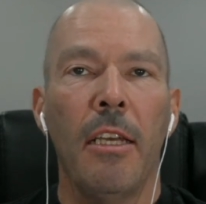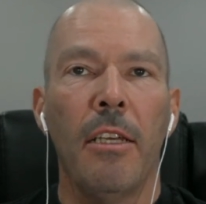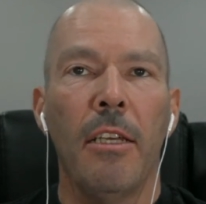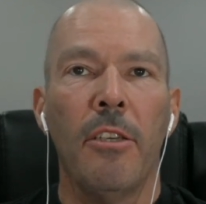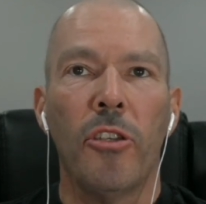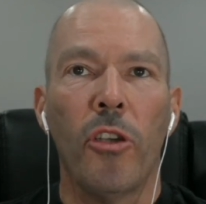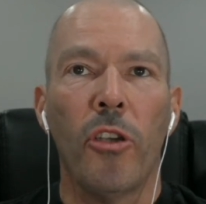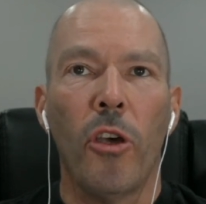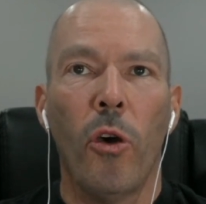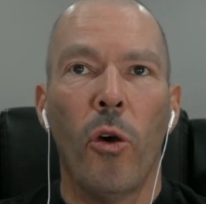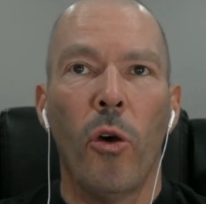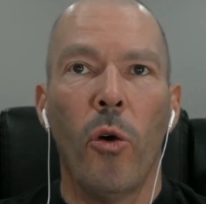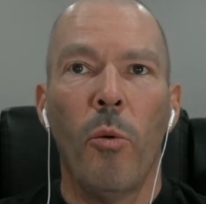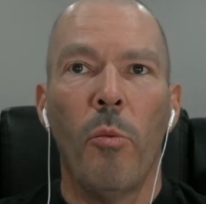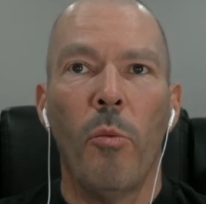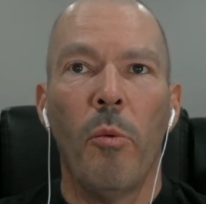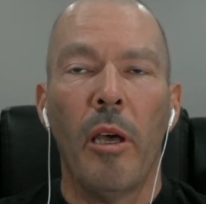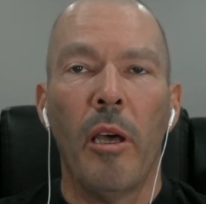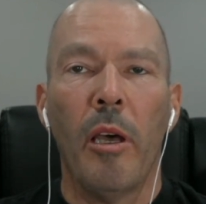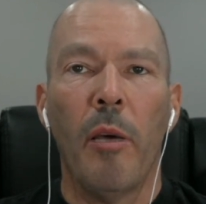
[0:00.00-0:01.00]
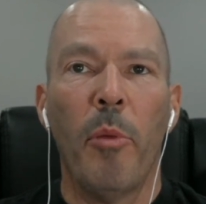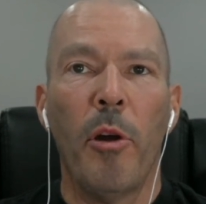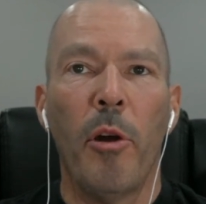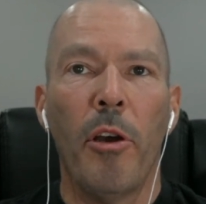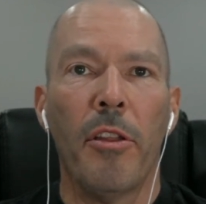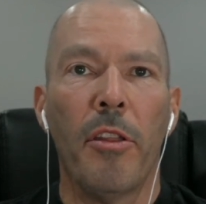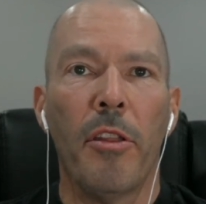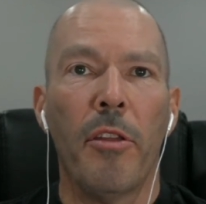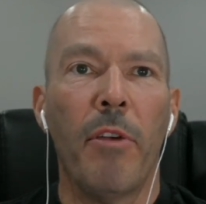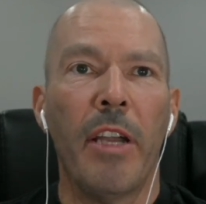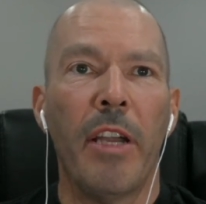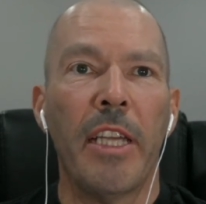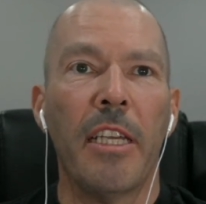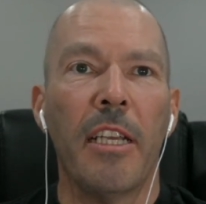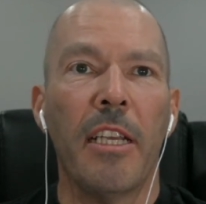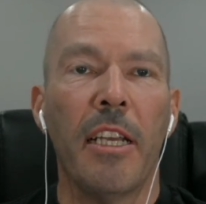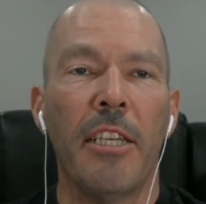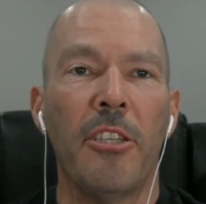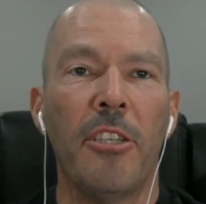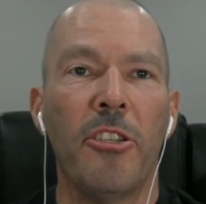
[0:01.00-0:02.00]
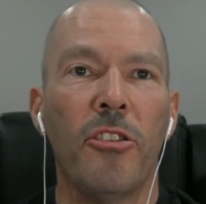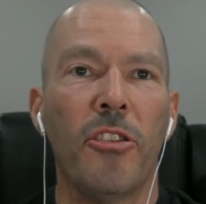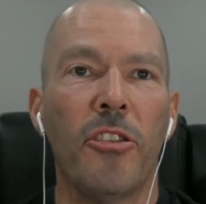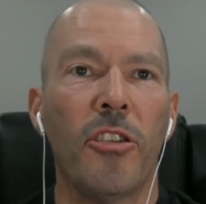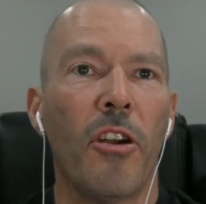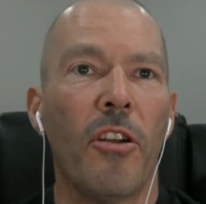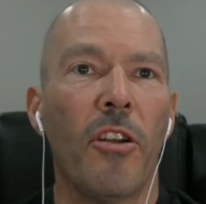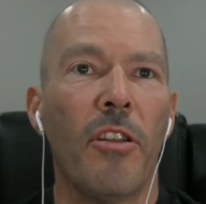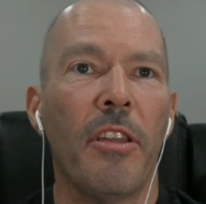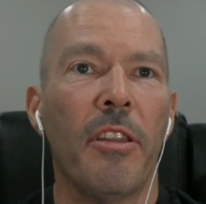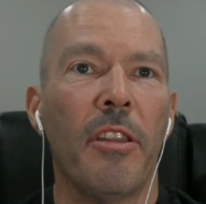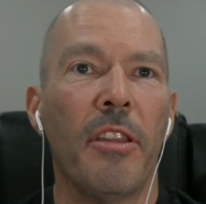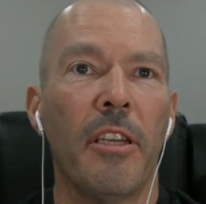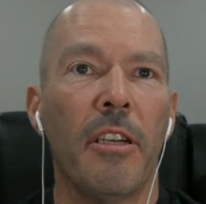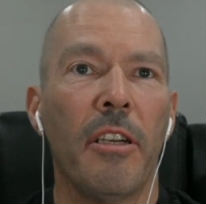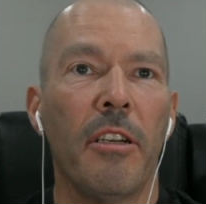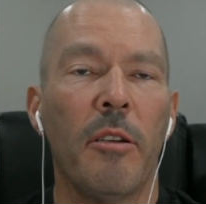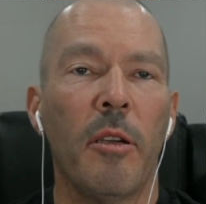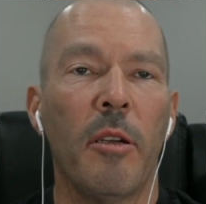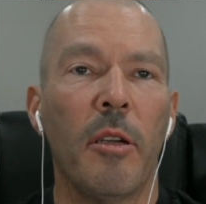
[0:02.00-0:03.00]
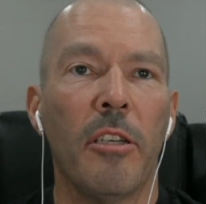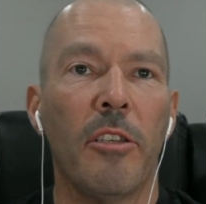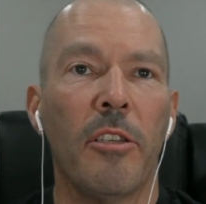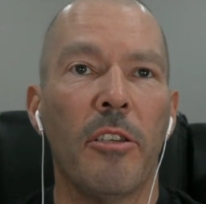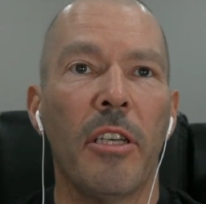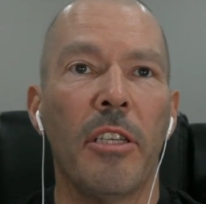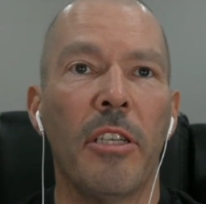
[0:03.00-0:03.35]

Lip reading: So part of the regulations are that there